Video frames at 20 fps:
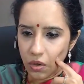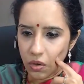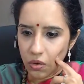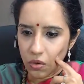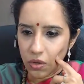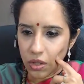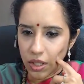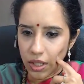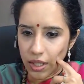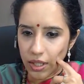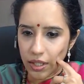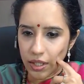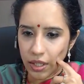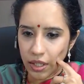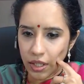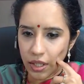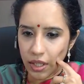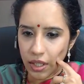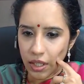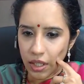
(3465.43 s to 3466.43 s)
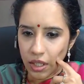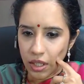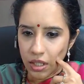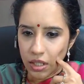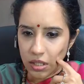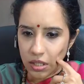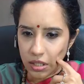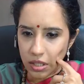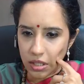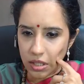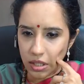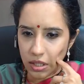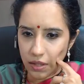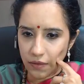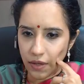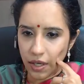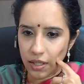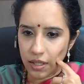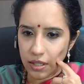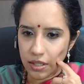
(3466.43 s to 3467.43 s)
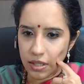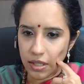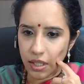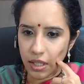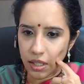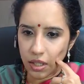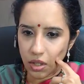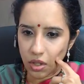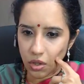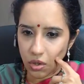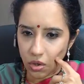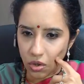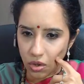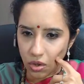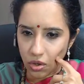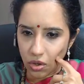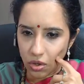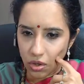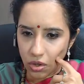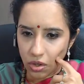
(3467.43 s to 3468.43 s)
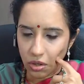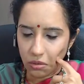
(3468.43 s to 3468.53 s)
Okay. Shrishti Tiwari is saying no.